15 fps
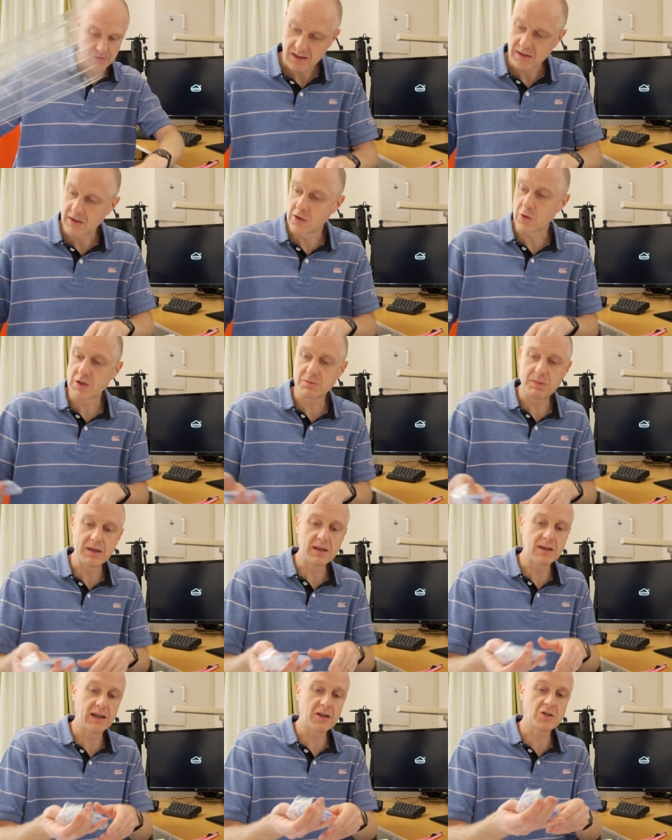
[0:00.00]
USB
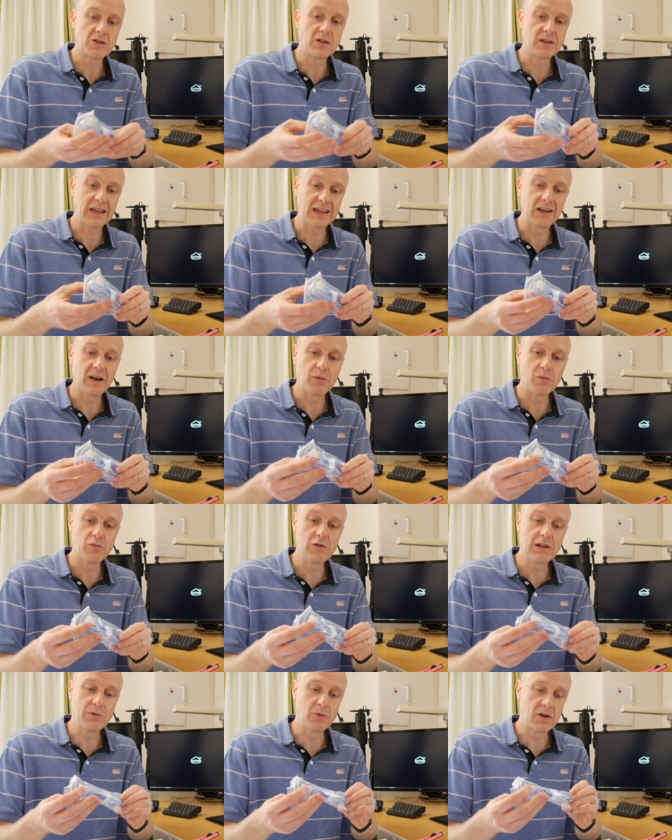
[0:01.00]
connection, again, I
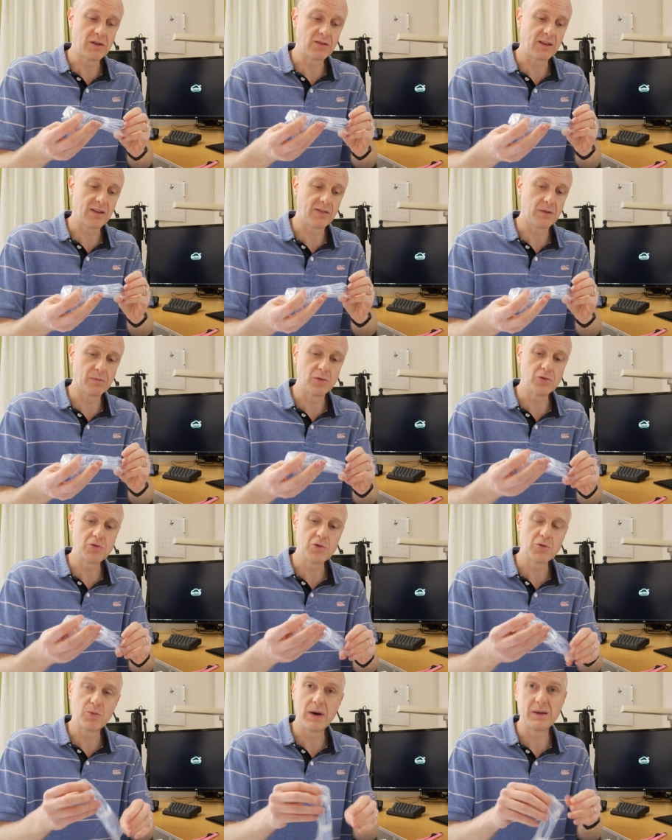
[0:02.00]
really wanted to get the
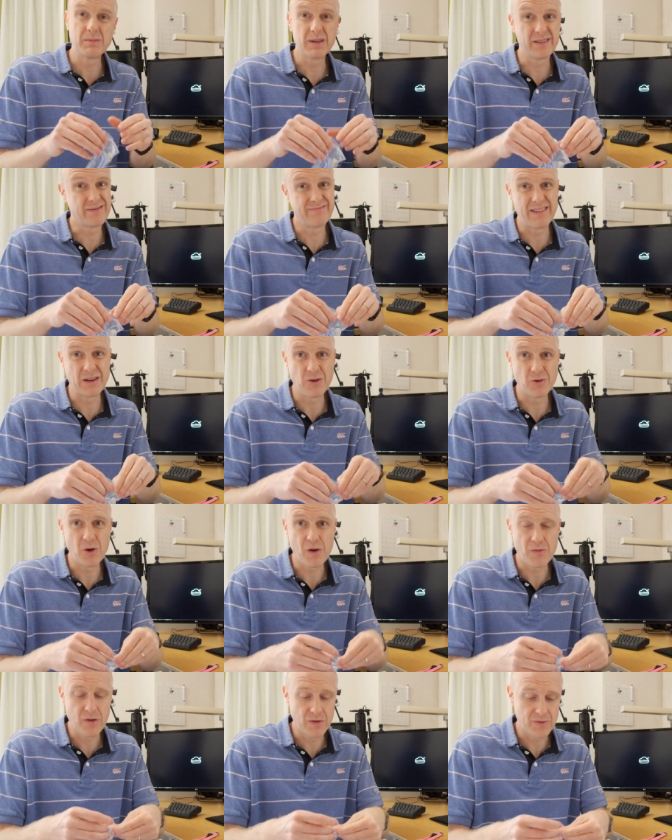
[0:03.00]
Bluetooth one, but they don't
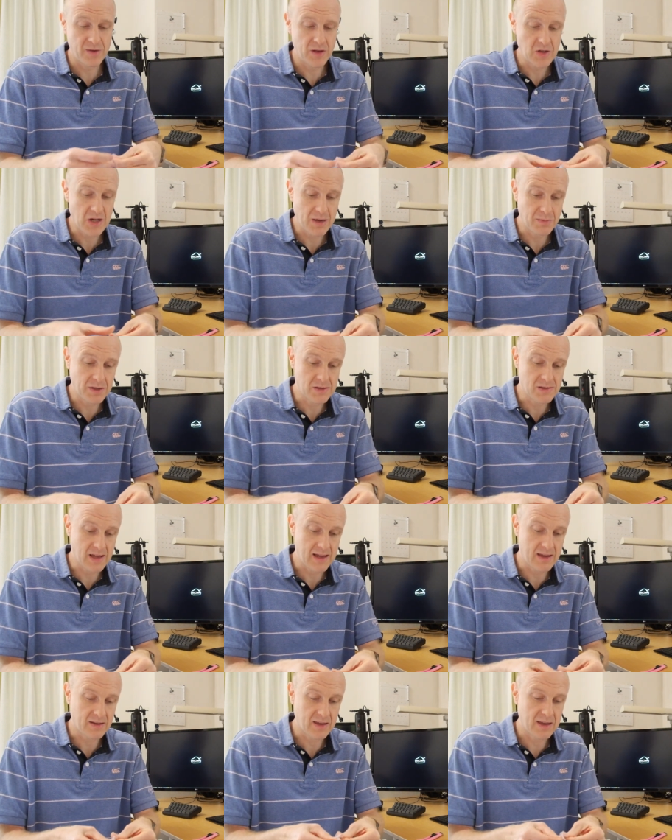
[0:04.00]
offer it for the Japanese
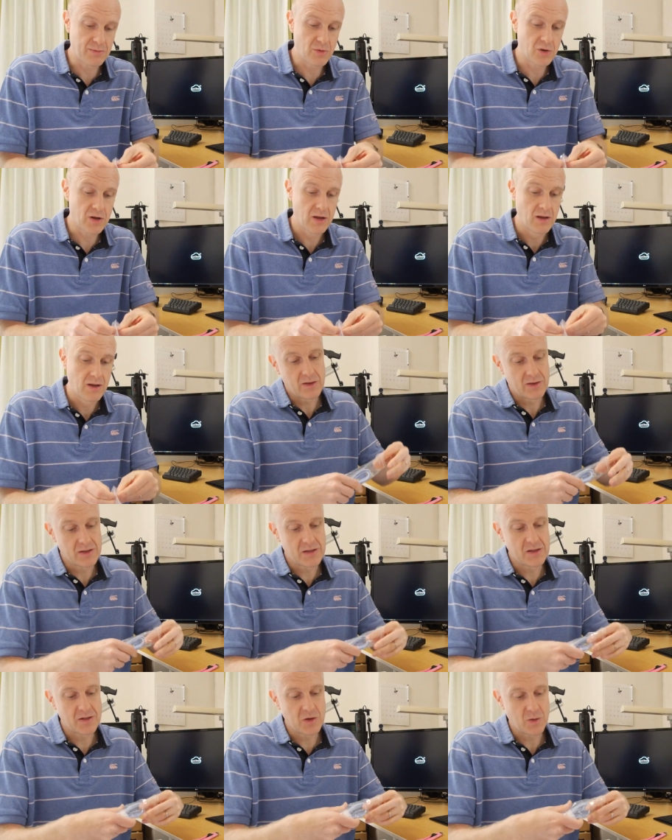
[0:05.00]
layout keyboard.
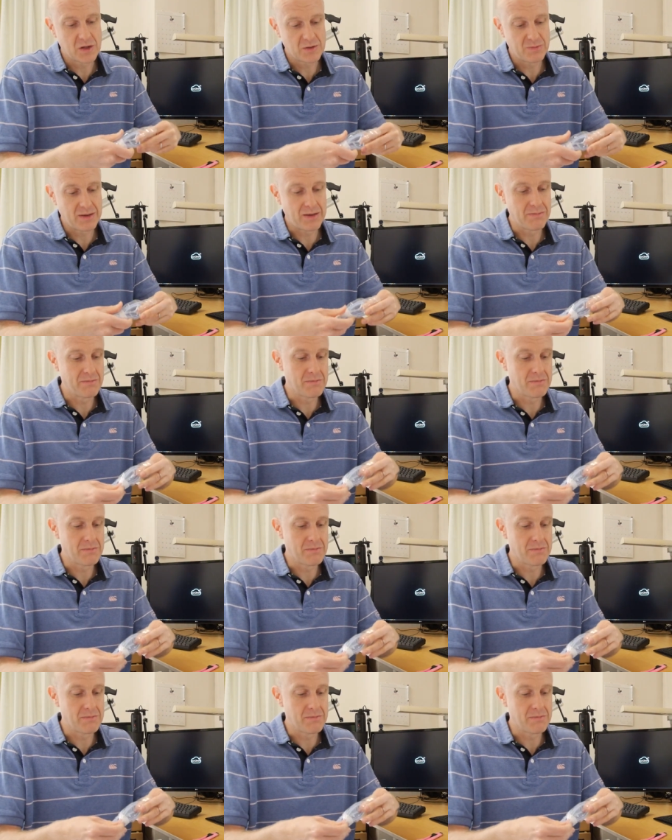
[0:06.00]
This is USB